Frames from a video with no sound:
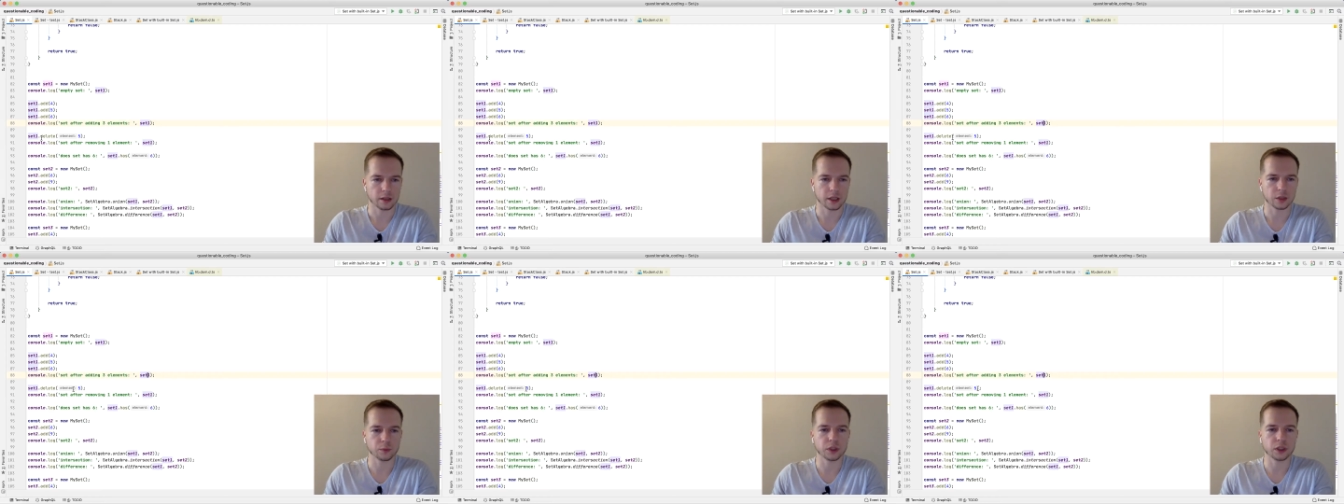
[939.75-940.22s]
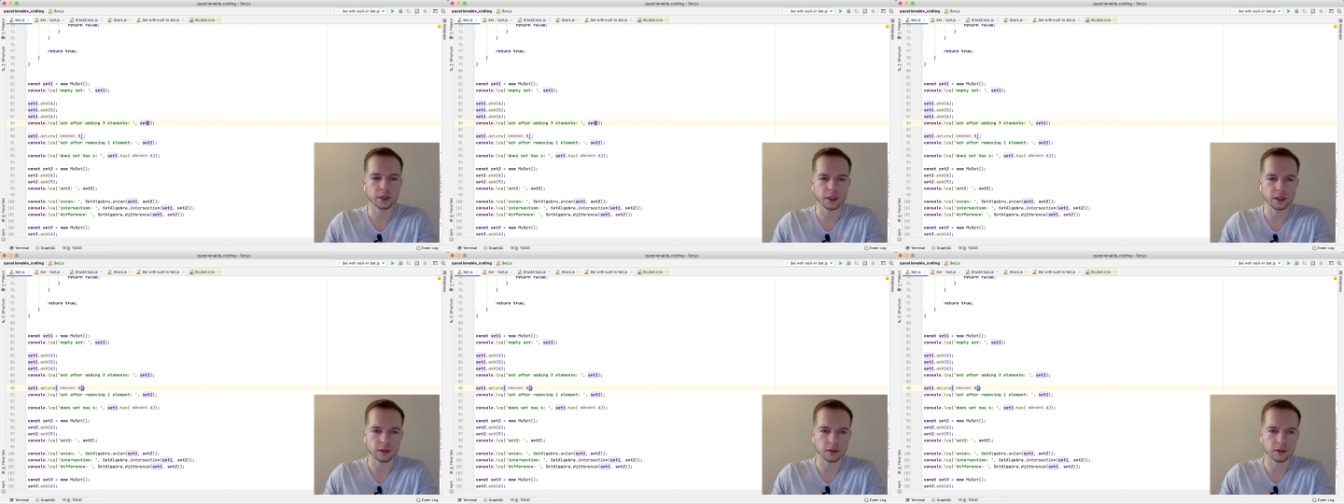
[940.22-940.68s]
Then we
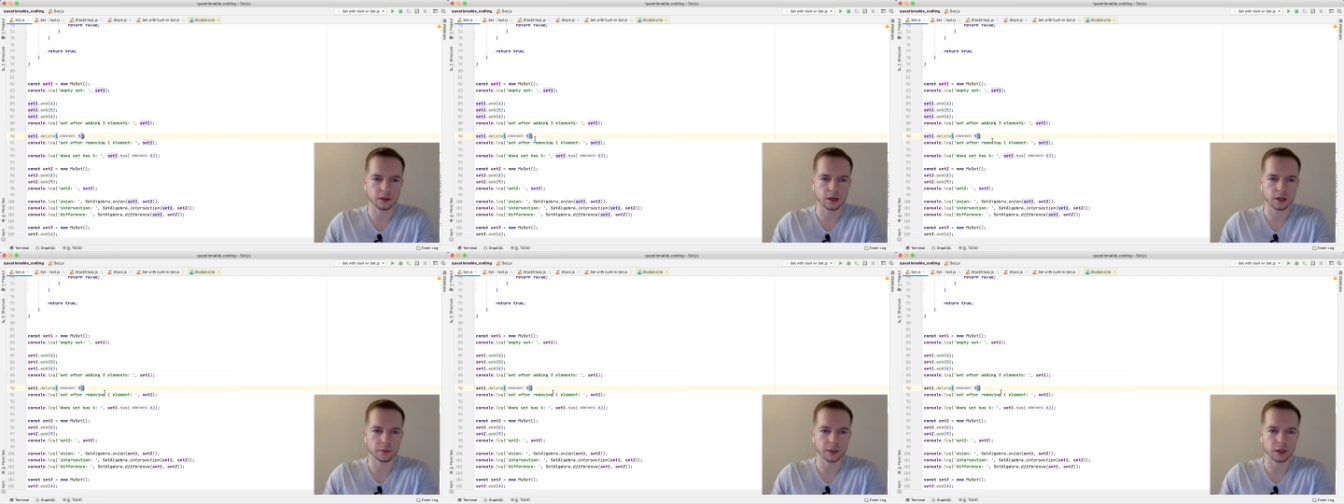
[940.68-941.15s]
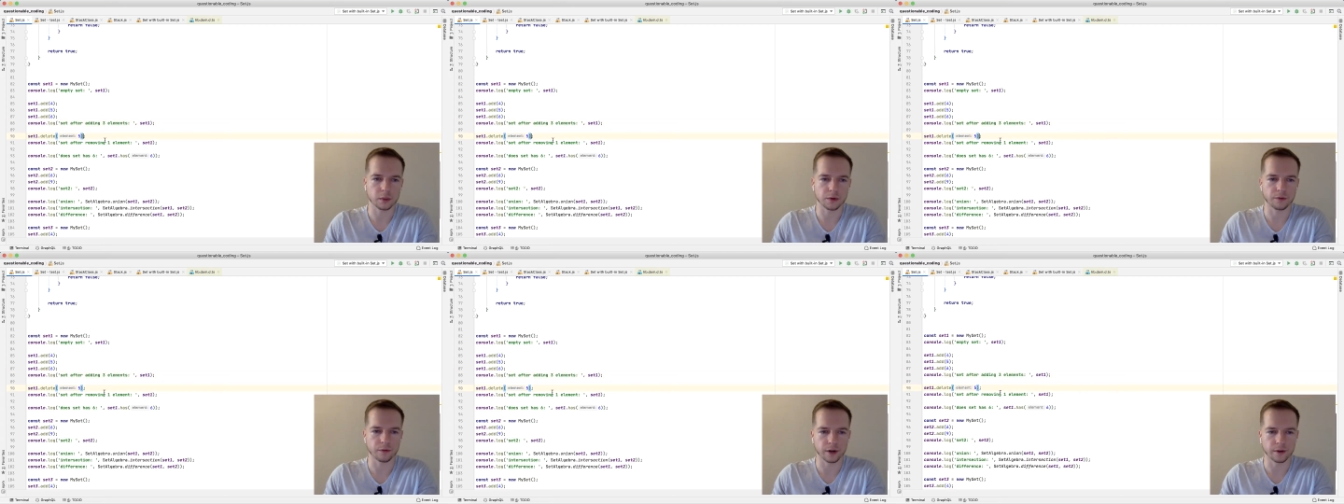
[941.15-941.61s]
delete element number
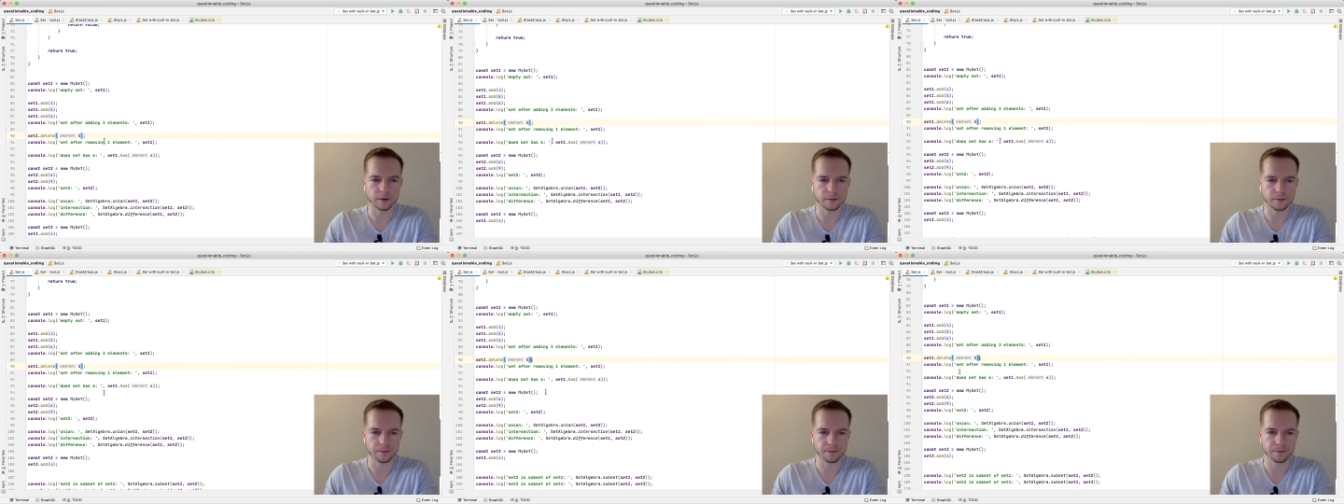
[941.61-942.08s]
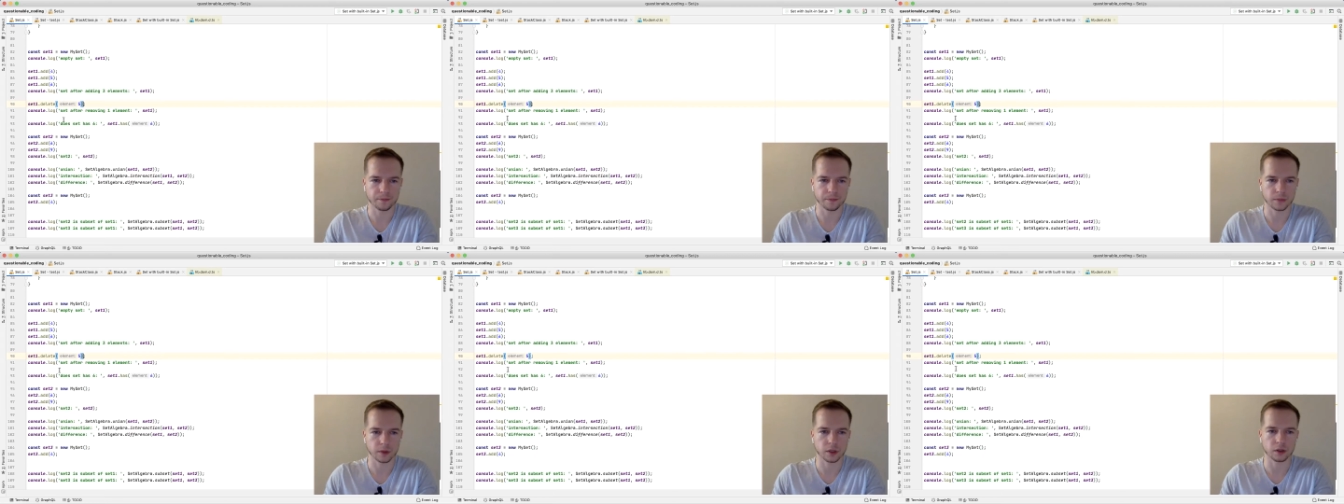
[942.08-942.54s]
5,
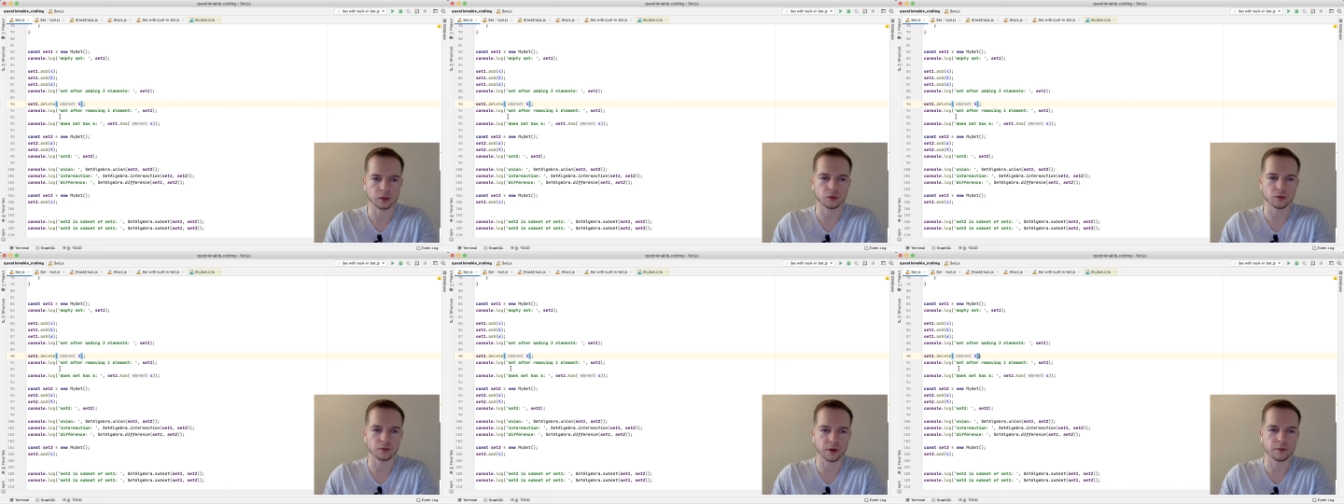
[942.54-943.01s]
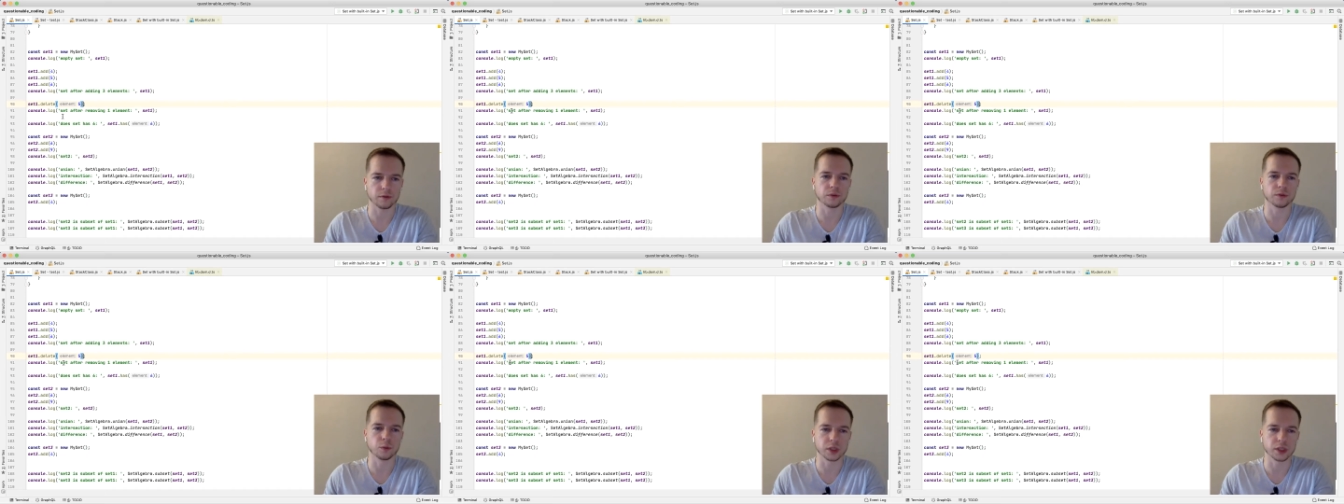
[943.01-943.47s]
not
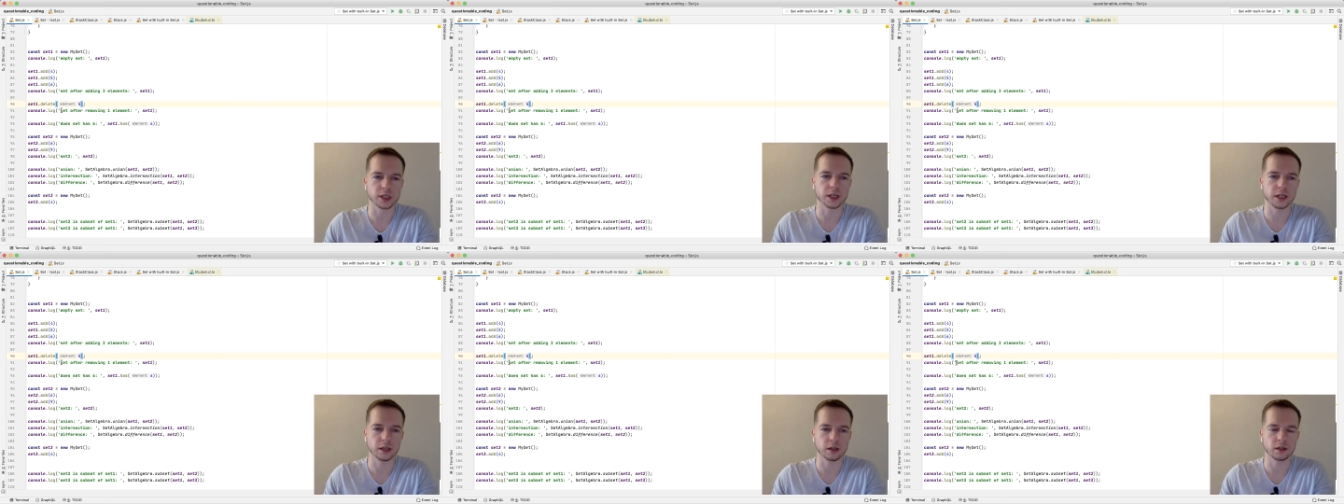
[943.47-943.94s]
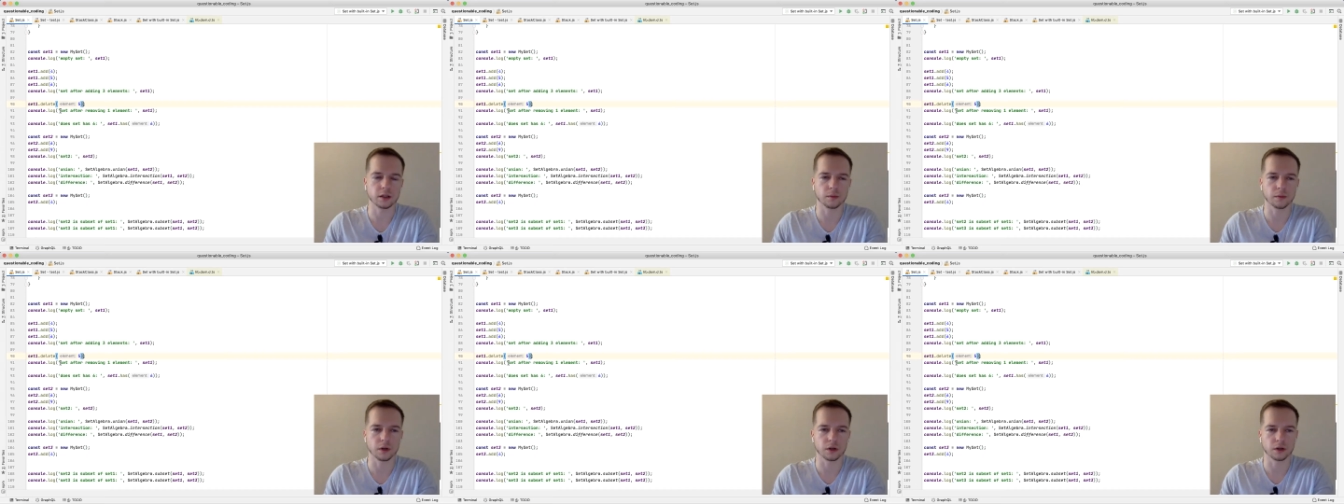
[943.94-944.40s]
5 with the key
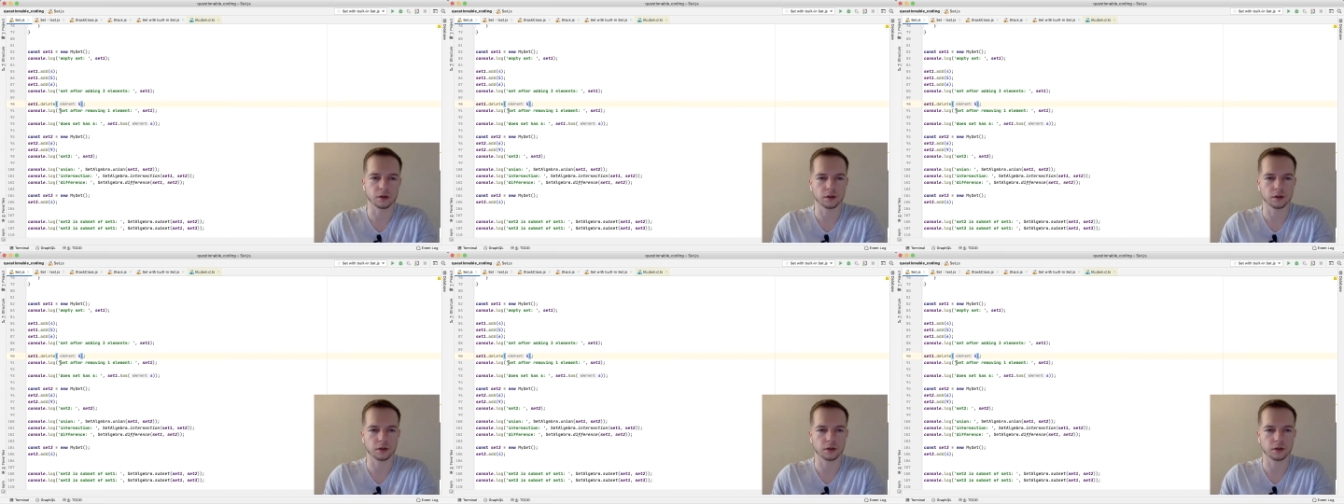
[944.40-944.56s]
number,